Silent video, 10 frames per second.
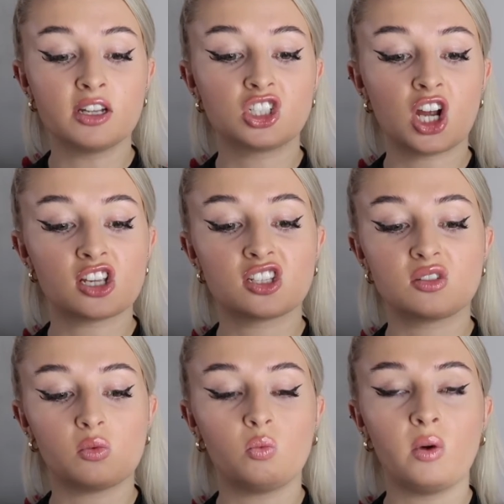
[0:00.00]

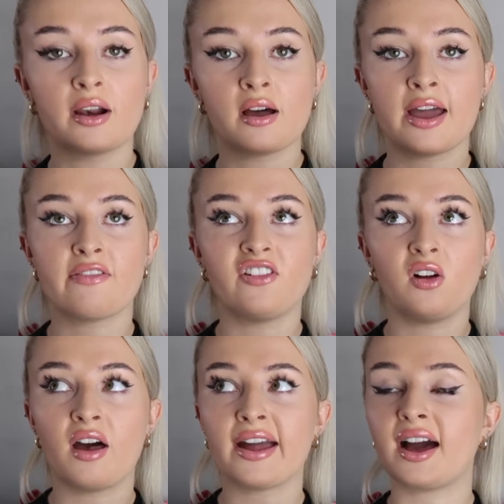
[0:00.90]
just when I
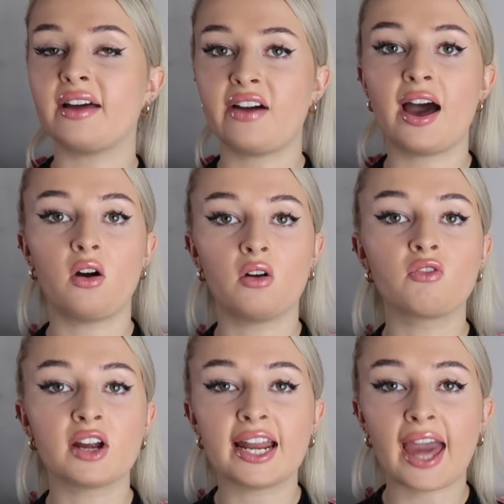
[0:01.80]
feel like I've
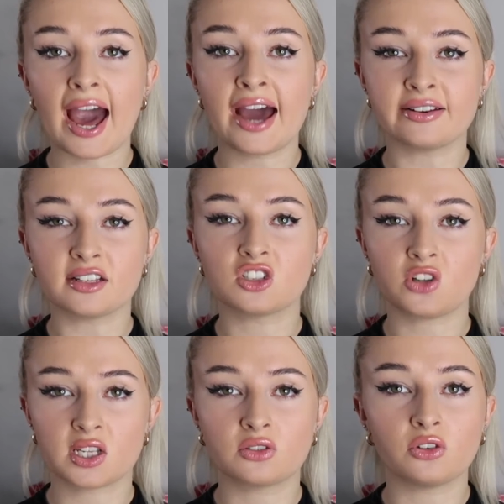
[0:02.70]
really had a
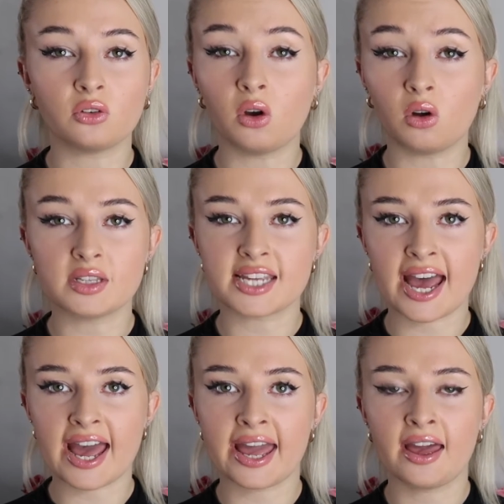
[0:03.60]
stressful, long
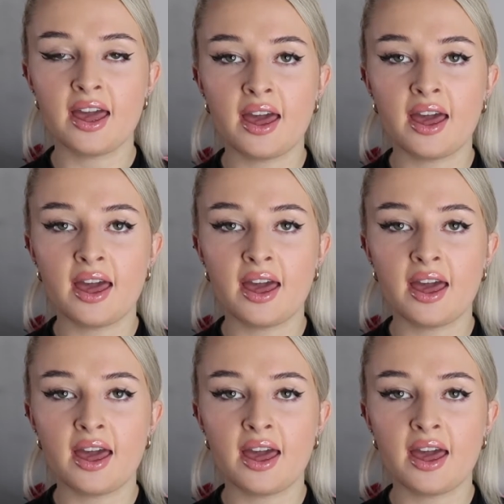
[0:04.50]
day.